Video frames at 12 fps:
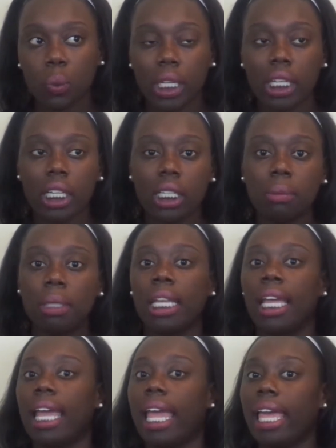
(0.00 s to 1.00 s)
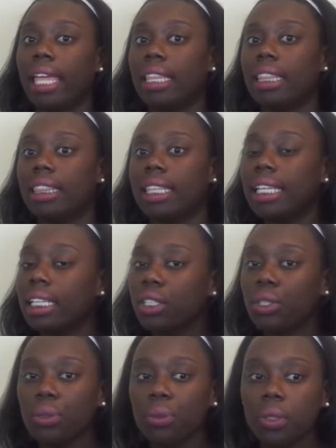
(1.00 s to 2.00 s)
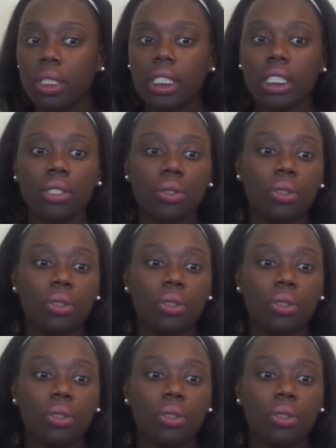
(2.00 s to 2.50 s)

wake up, and then do it.